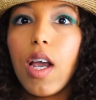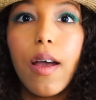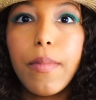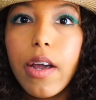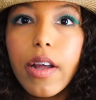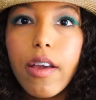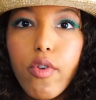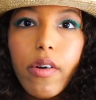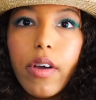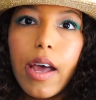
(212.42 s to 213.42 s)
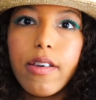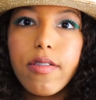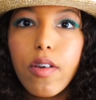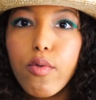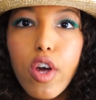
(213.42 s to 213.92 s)
I'm here to get drunk, guys.
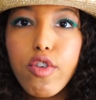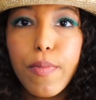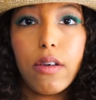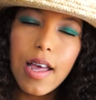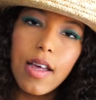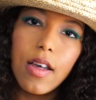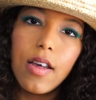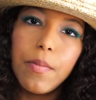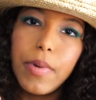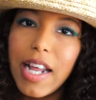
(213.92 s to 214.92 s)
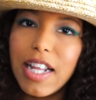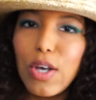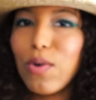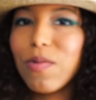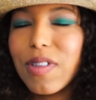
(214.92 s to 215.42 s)
Don't judge me. But
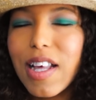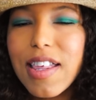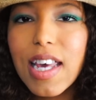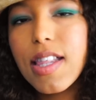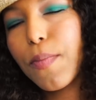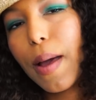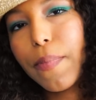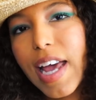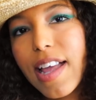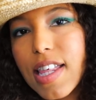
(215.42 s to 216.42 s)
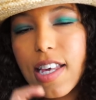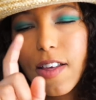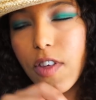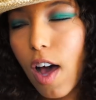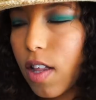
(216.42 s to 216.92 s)
anywho, let's get to my plants, because
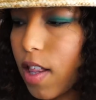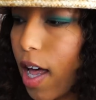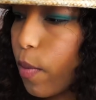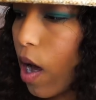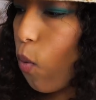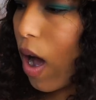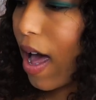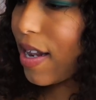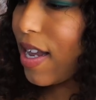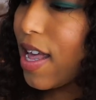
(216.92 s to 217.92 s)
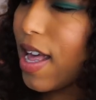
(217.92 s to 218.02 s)
I've talked a lot about wine.